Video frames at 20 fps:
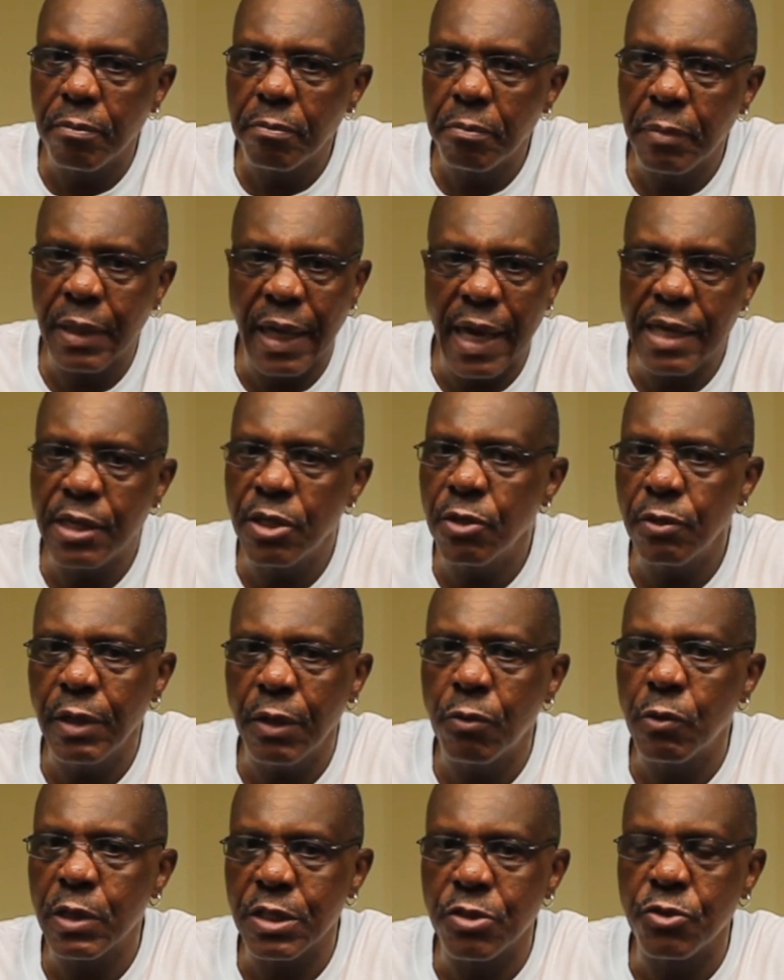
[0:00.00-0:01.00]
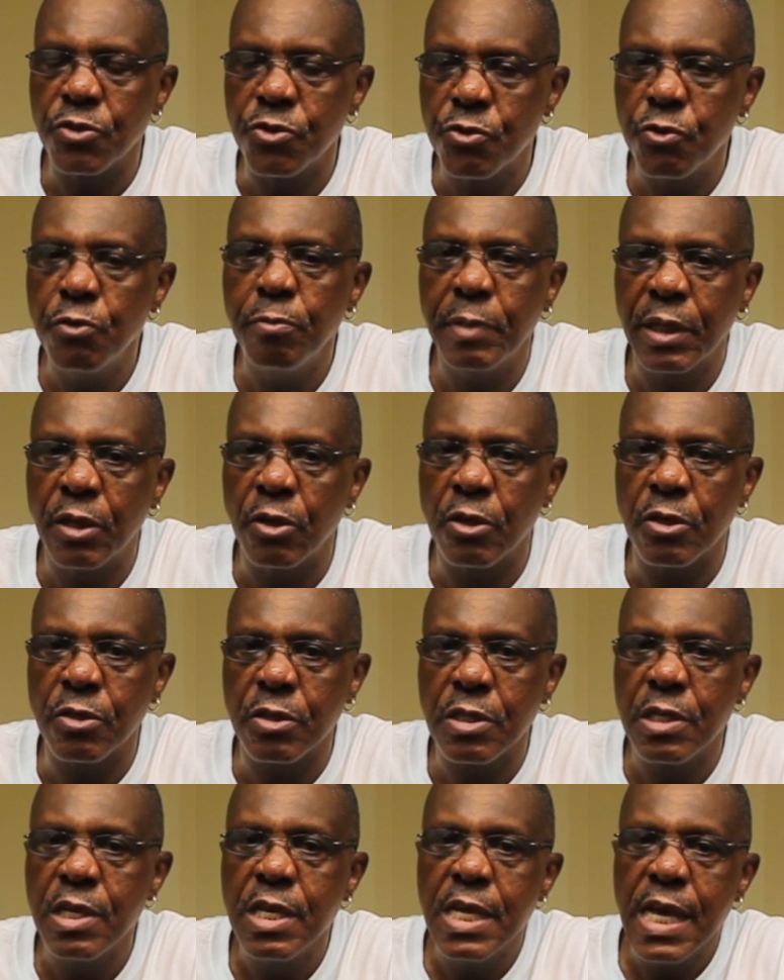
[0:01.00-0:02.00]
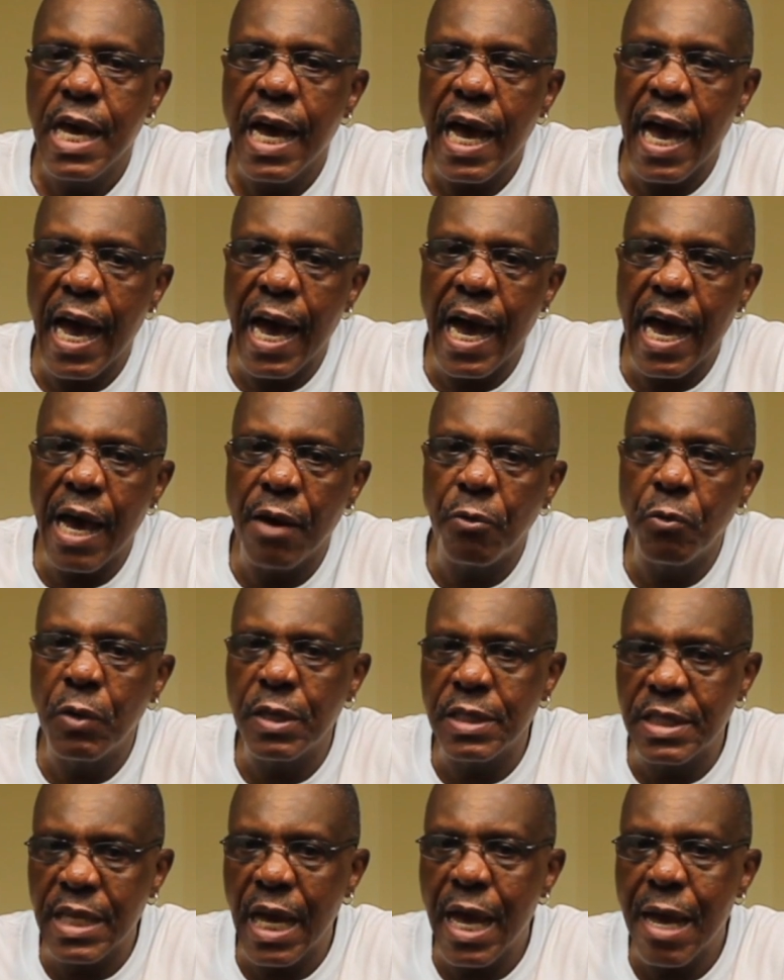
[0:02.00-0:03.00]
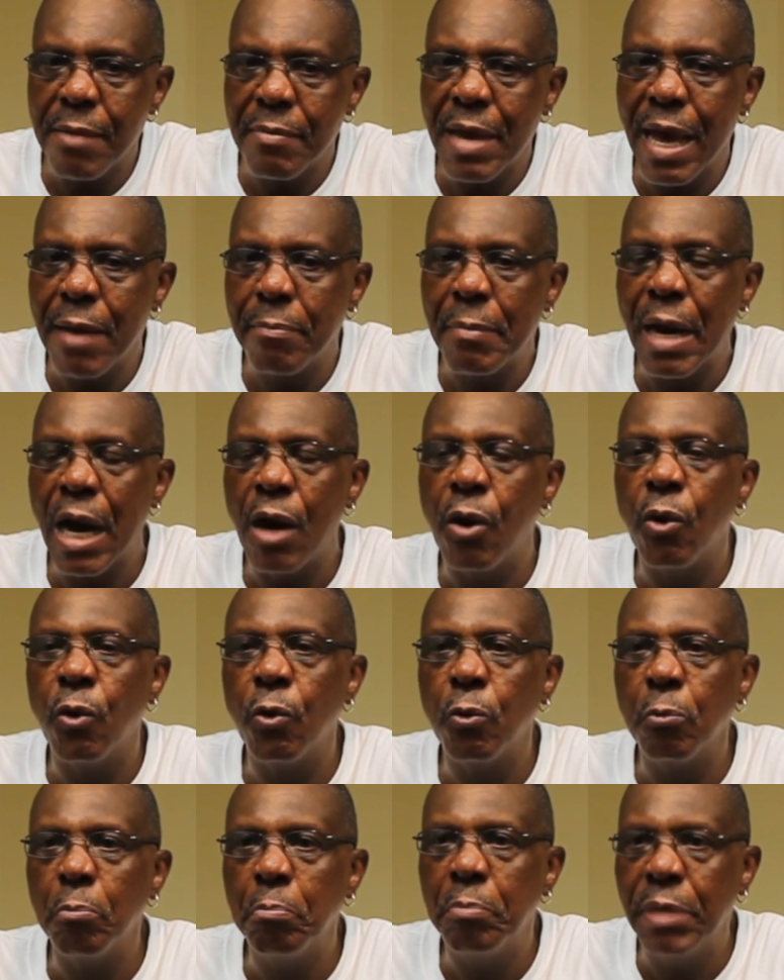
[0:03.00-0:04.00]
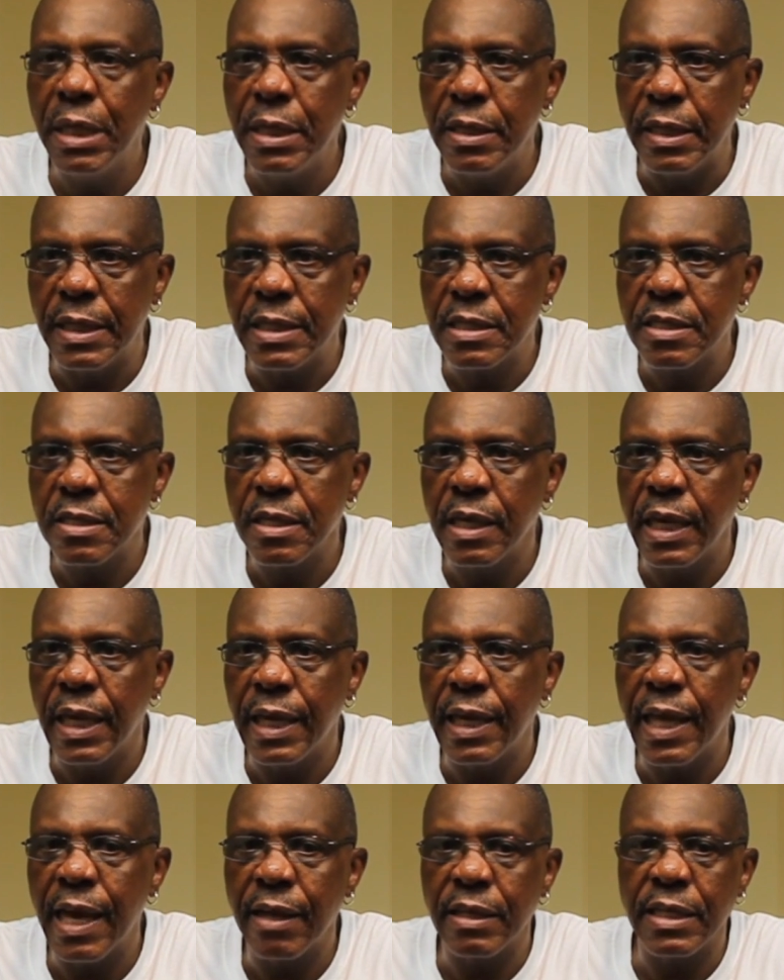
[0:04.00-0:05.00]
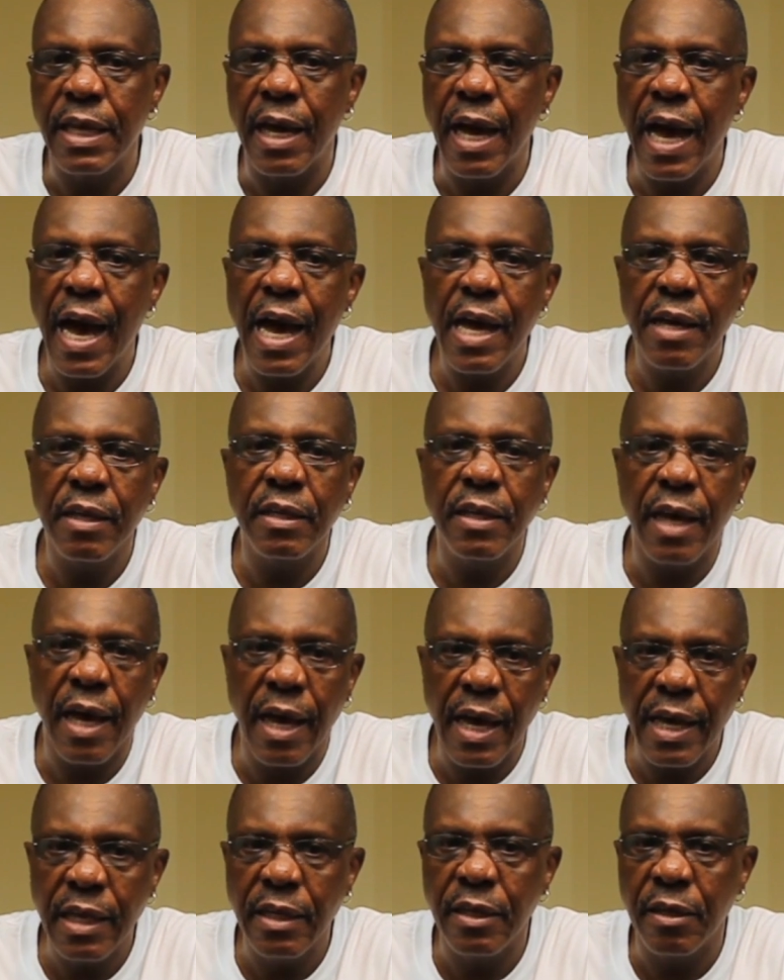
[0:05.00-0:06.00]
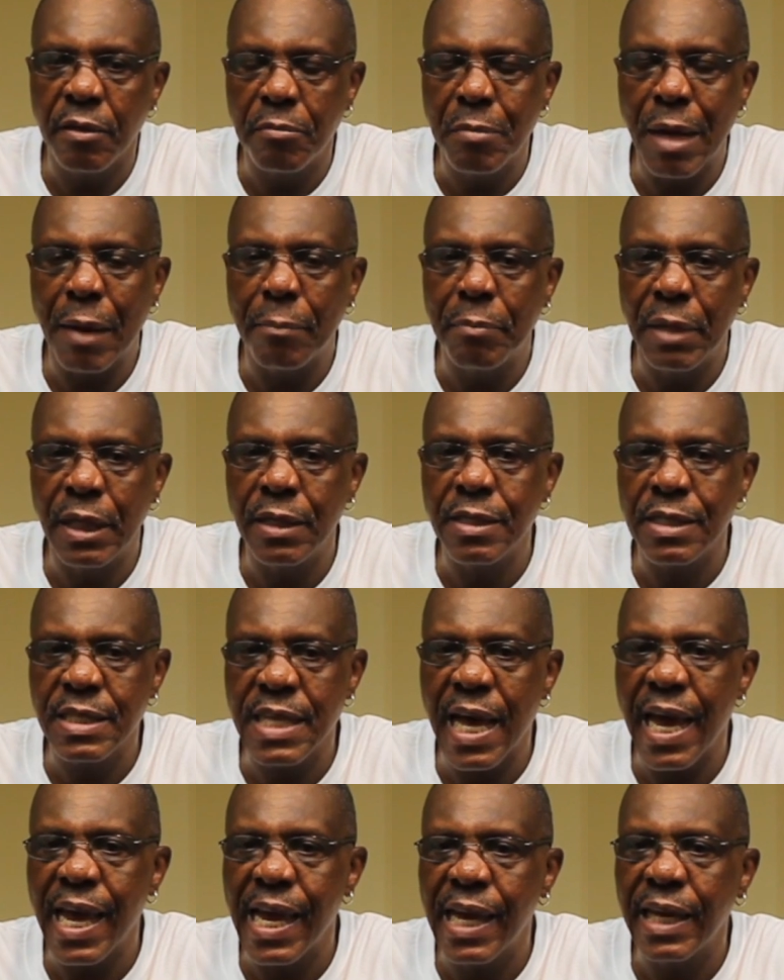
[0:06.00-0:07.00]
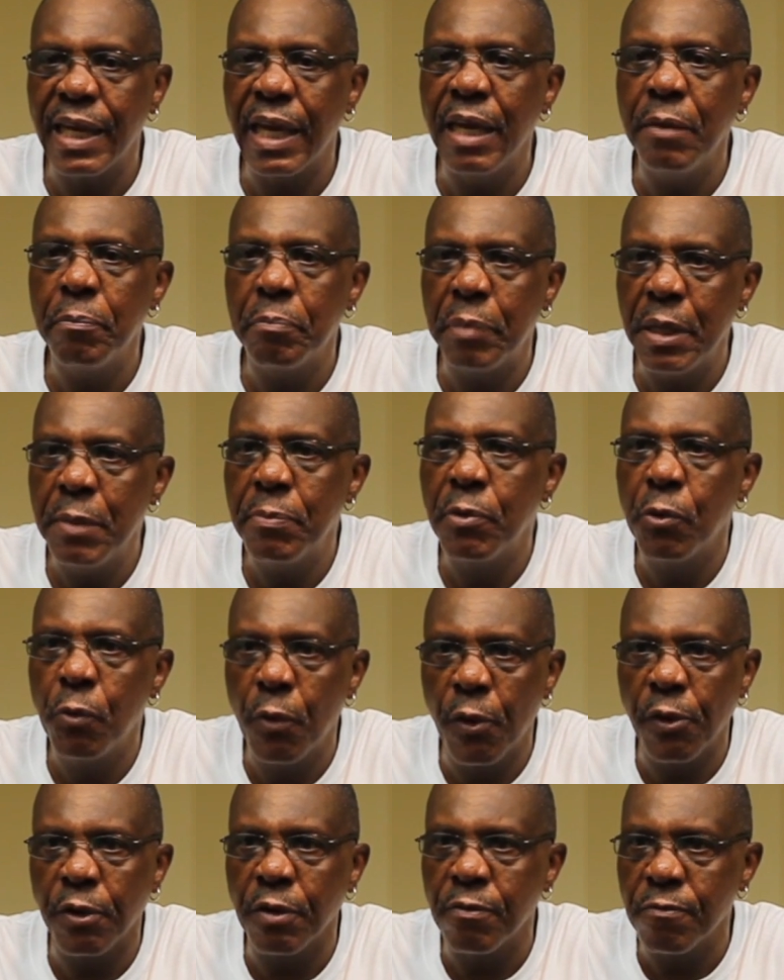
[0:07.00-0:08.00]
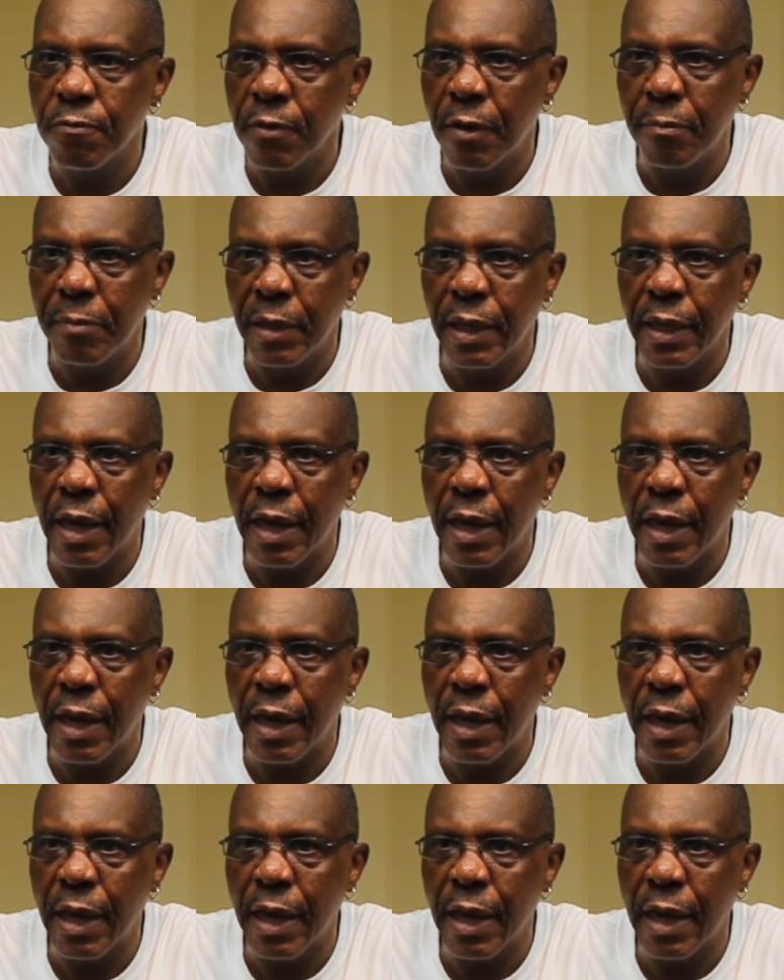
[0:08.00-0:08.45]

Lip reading: But I know that wasn't true, because I one time had my own business, and at the height of my business, I had 8 people working for me.